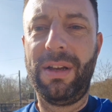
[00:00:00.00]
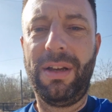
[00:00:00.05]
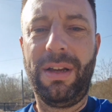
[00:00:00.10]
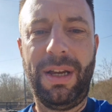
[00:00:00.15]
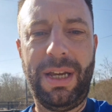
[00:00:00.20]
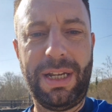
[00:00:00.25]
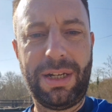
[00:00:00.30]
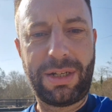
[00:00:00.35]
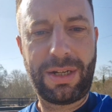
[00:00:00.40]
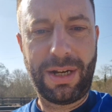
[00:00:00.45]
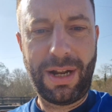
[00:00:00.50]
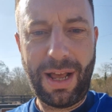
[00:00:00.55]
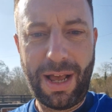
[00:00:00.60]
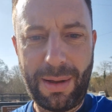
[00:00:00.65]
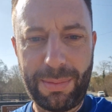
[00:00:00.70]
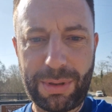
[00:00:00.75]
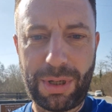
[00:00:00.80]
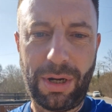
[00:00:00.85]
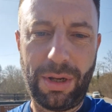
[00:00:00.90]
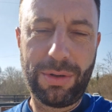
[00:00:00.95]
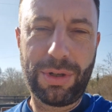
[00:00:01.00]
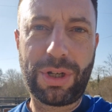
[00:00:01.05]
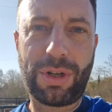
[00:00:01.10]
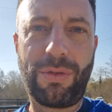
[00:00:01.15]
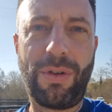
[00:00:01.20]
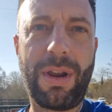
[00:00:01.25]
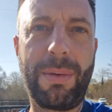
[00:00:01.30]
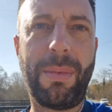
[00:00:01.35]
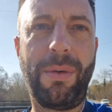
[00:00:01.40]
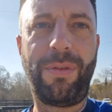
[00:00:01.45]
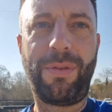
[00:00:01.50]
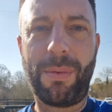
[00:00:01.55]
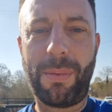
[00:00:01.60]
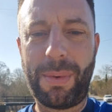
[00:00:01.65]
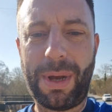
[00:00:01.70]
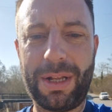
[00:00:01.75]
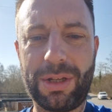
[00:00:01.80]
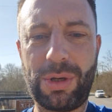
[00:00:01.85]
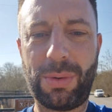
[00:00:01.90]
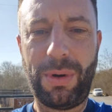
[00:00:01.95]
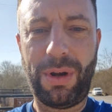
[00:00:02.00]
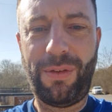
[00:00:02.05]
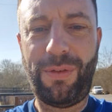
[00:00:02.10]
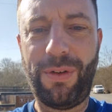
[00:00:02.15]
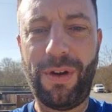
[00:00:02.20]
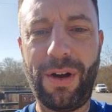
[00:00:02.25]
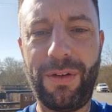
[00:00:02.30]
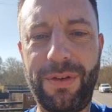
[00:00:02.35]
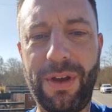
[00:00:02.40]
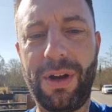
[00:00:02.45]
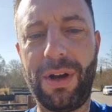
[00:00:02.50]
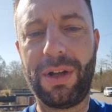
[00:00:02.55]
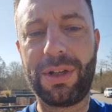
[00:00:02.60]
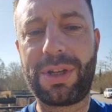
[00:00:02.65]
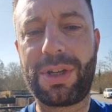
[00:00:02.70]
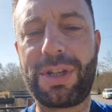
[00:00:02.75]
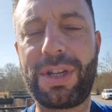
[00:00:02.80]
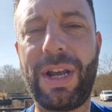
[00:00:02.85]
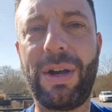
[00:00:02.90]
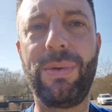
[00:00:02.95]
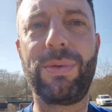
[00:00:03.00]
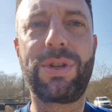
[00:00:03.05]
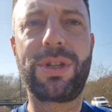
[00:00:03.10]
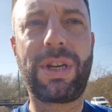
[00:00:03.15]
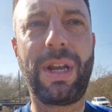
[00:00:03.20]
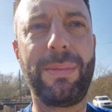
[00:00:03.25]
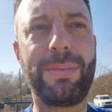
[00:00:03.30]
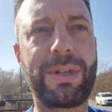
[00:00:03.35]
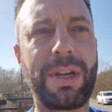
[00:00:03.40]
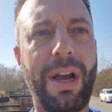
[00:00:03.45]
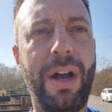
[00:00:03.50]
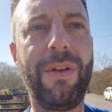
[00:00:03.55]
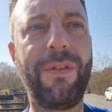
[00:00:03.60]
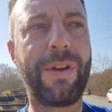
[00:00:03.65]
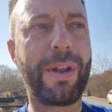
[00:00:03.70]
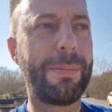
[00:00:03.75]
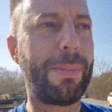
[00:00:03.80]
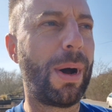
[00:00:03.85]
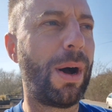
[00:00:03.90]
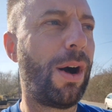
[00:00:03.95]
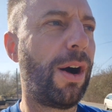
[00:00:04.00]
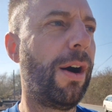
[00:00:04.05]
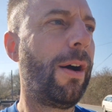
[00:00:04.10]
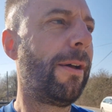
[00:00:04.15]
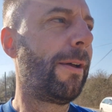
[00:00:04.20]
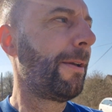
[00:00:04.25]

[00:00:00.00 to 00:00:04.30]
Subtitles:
Hits an absolute screamer from about 25 yards. Sells tips it over the bar,